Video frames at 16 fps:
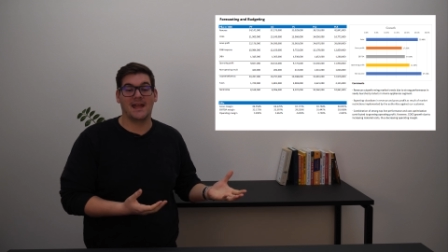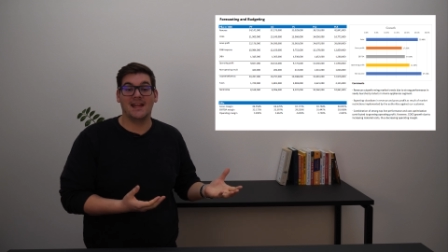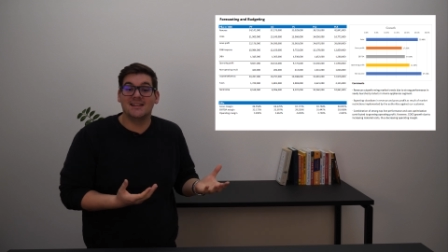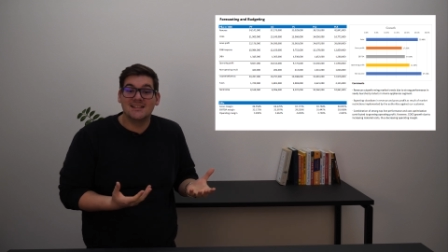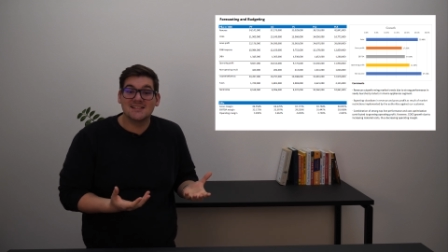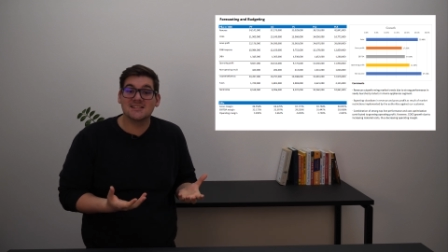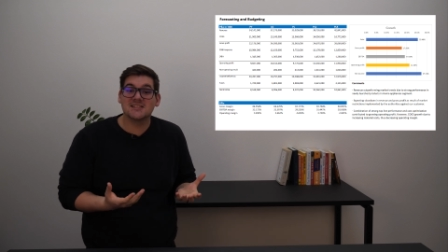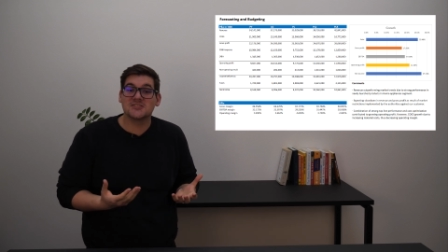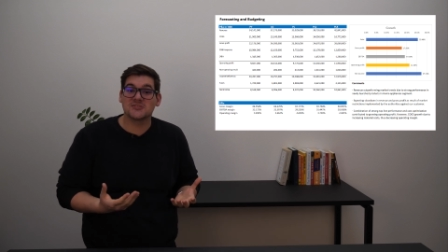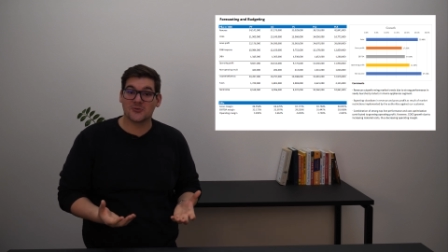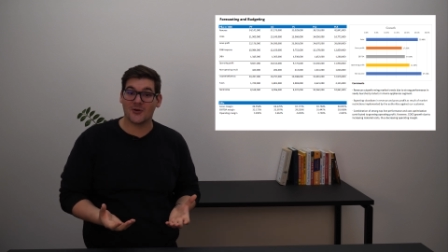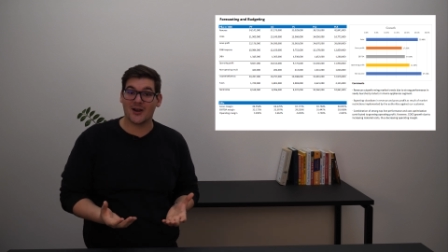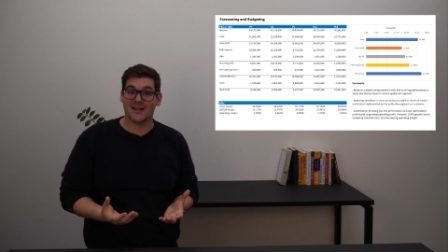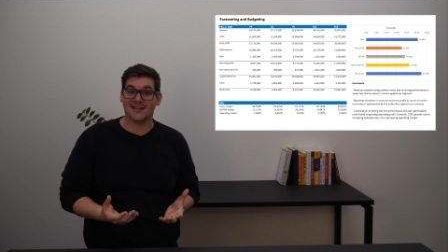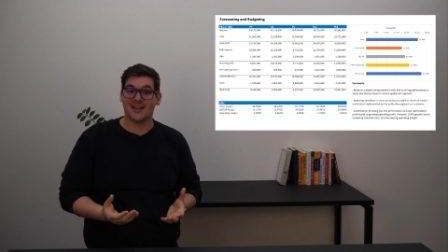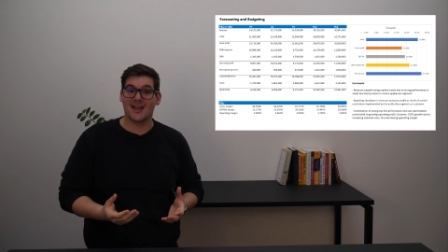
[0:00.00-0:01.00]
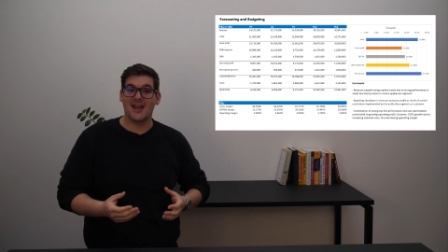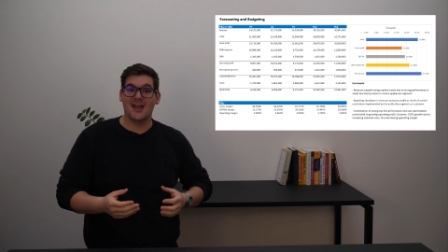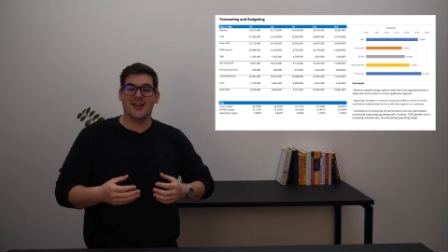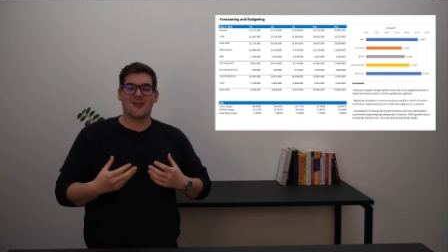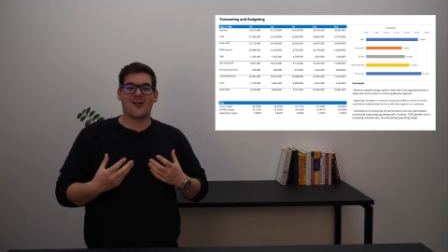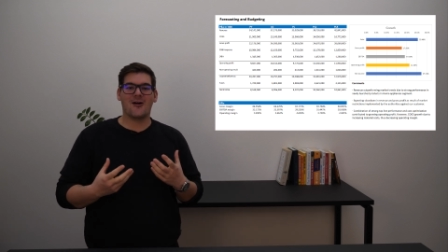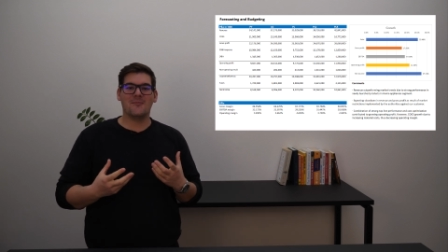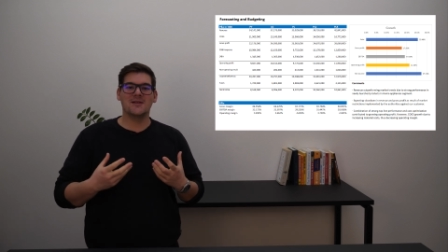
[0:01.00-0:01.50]
And this is great.
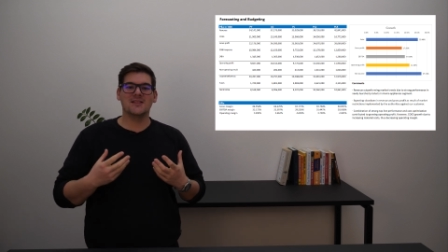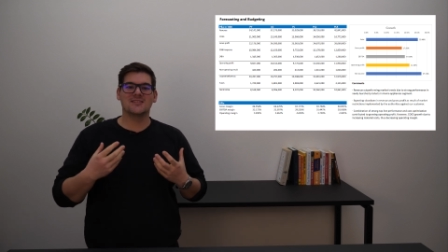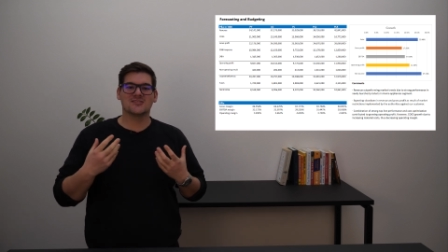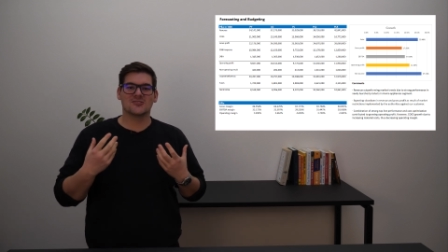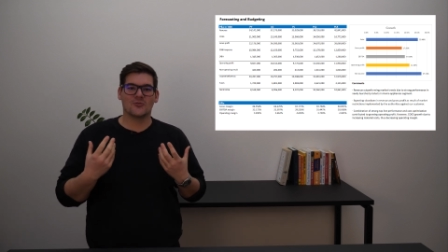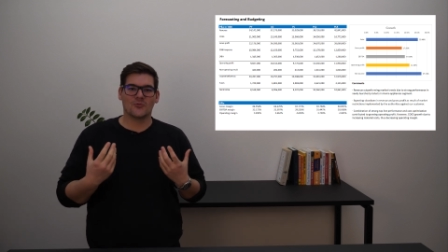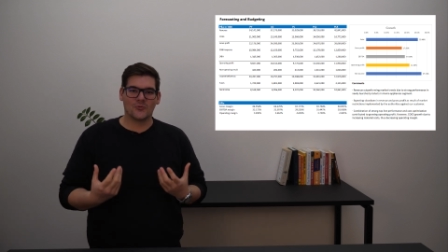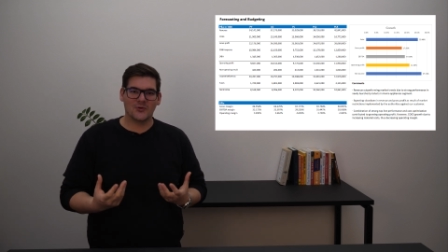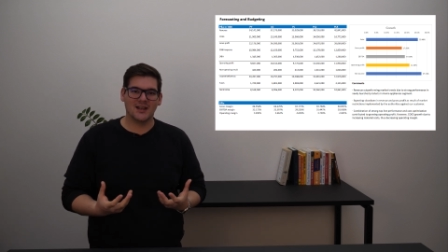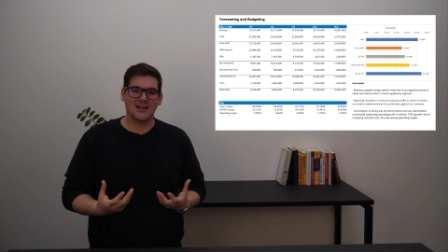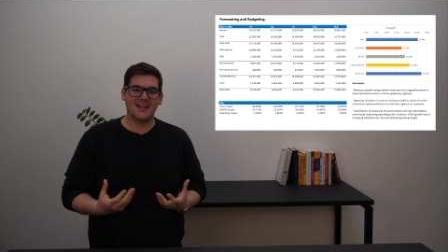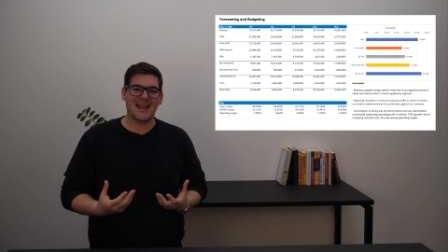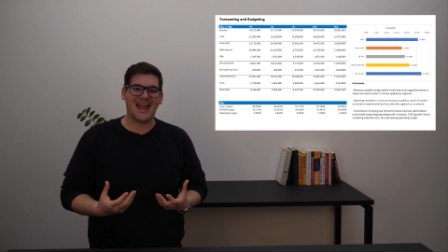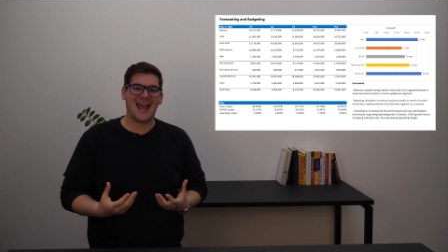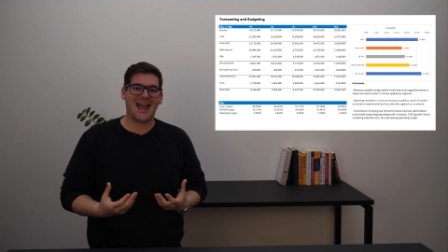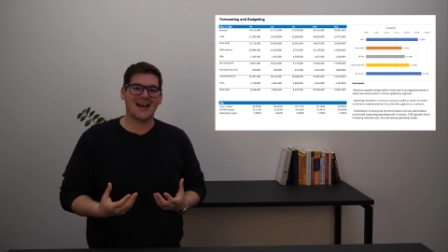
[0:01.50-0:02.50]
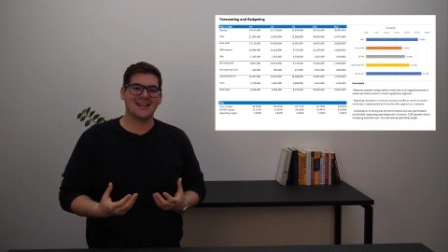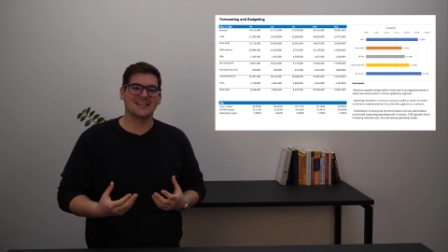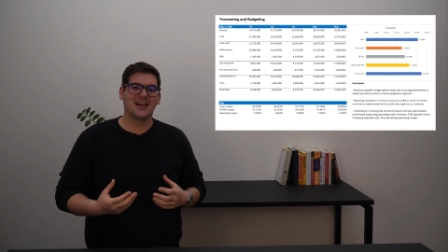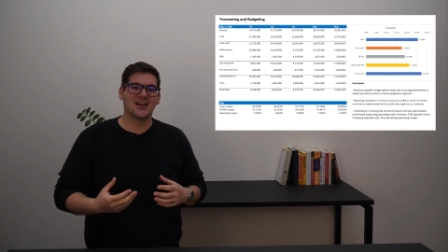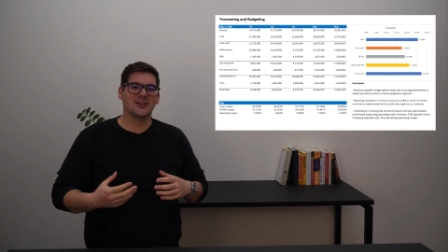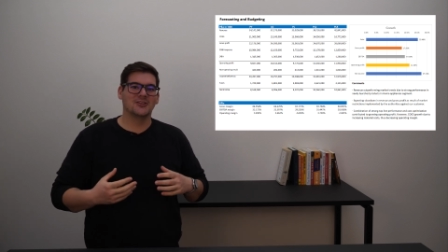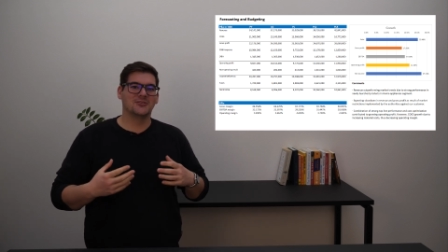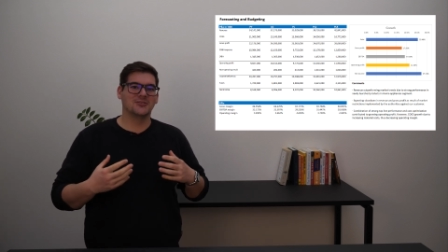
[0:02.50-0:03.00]
Comments really add
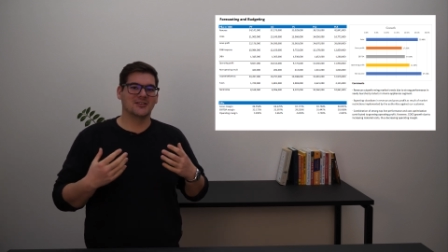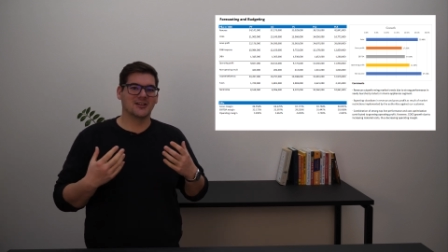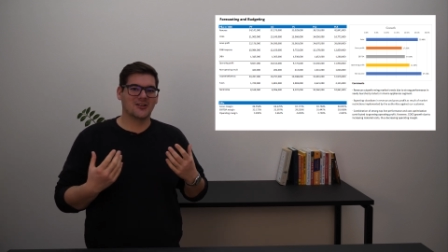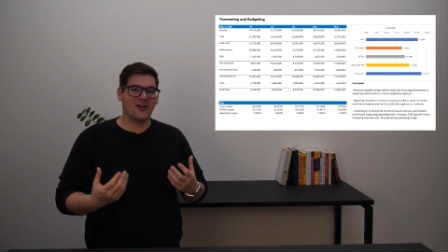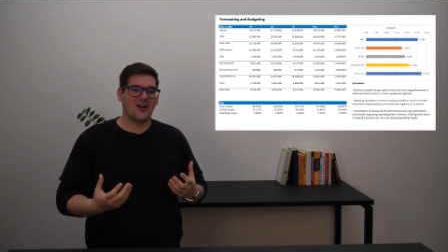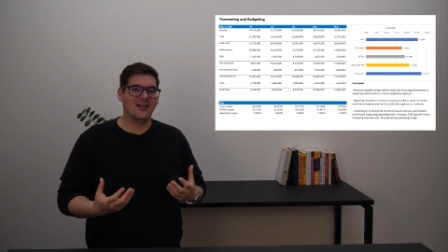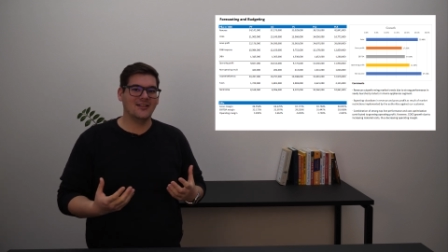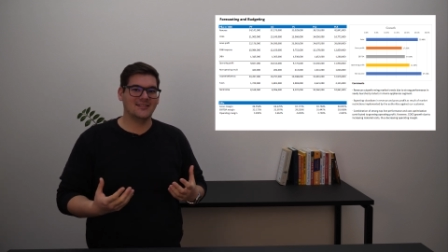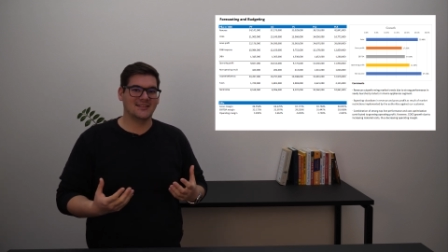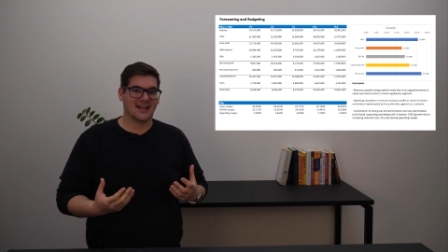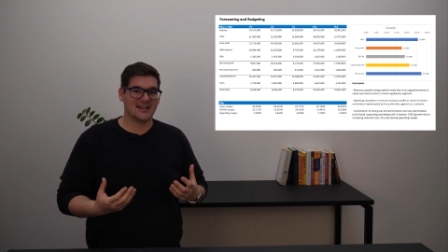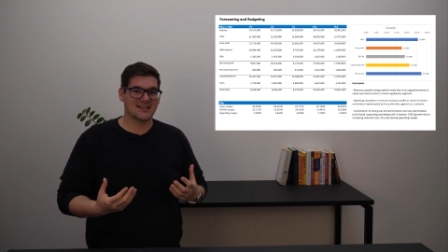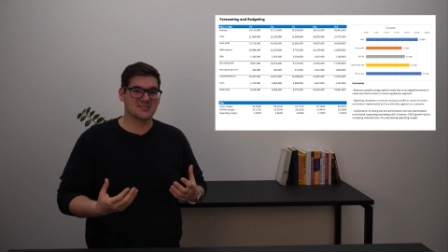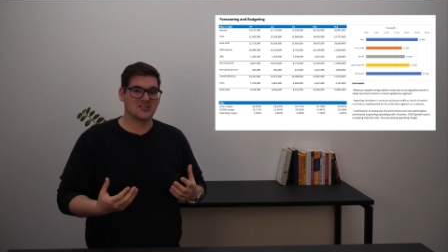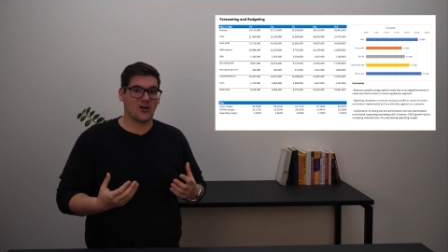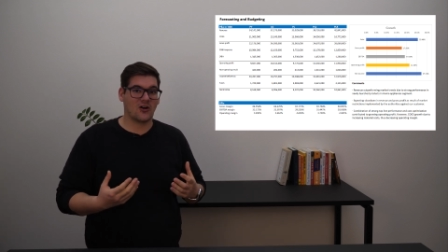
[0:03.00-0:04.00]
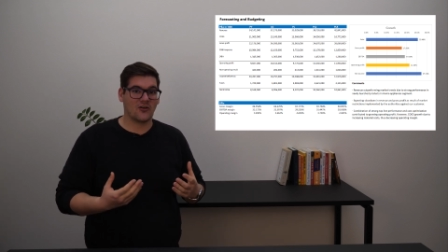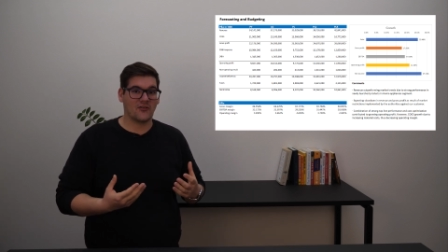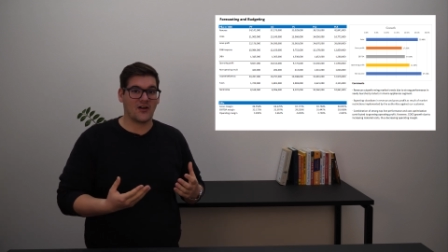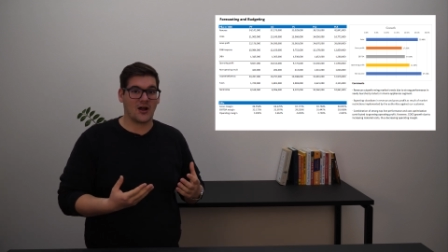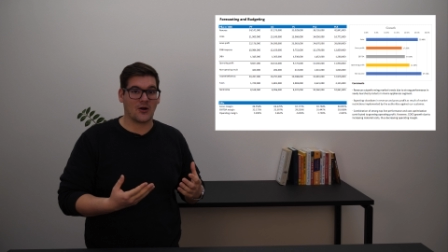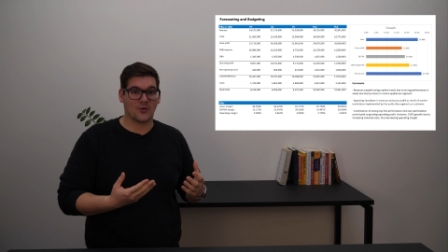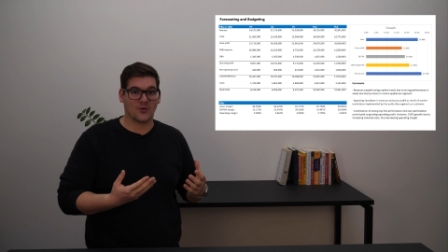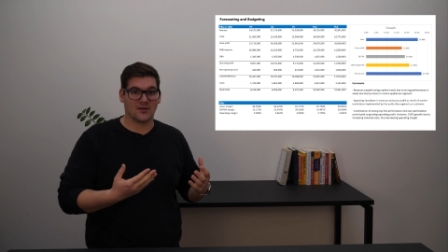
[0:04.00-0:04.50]
to the context of
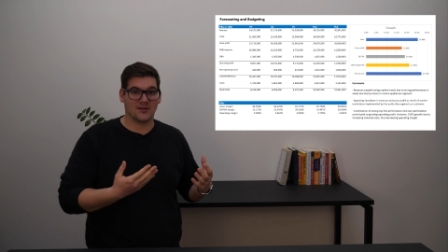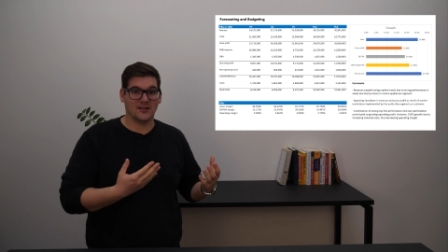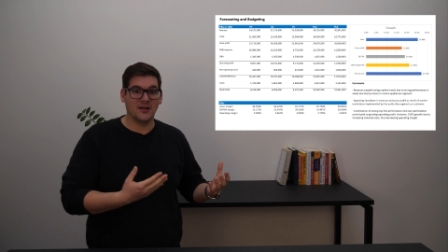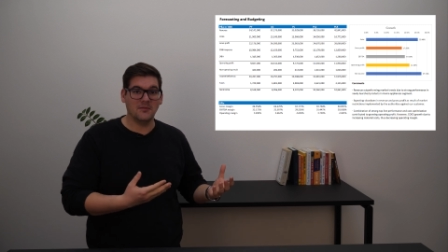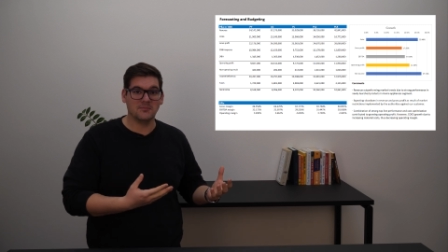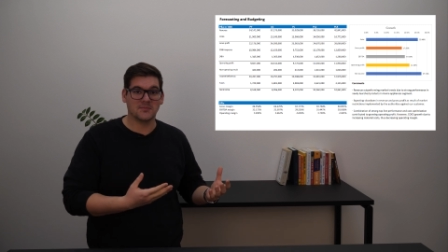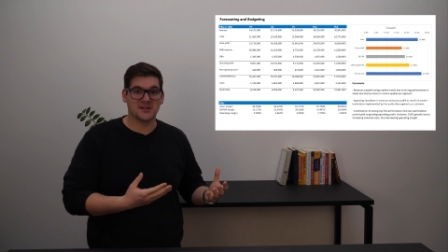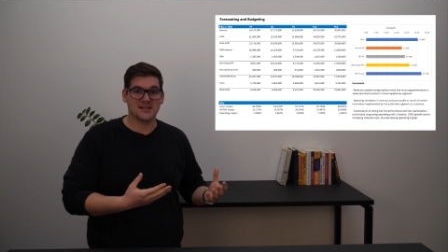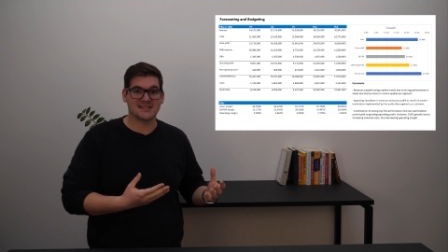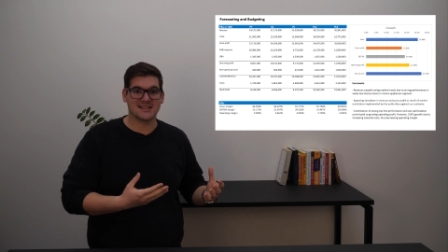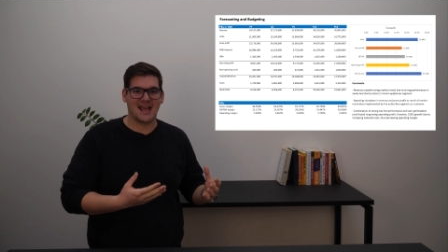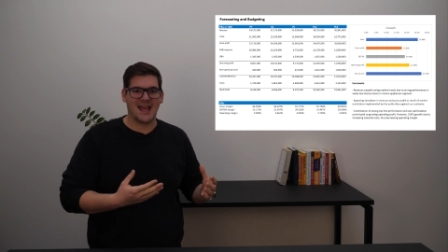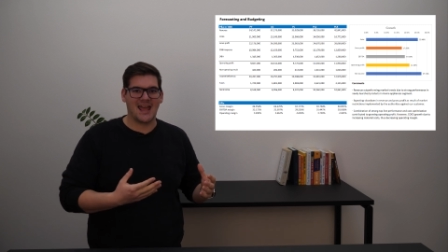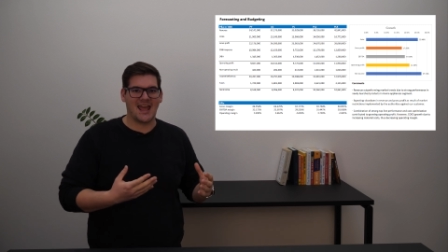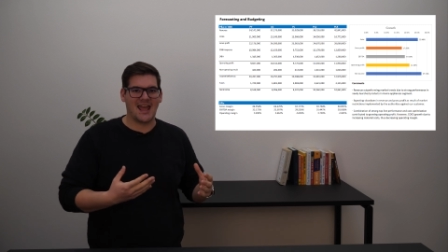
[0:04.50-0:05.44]
our numbers,